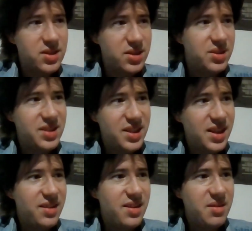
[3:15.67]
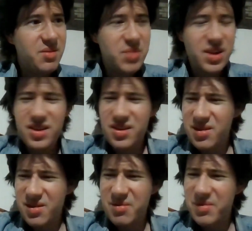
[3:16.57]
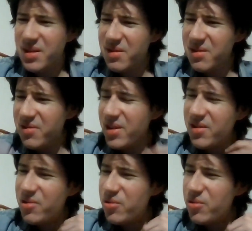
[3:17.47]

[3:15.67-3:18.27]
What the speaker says: that she's sent there by her mother, if I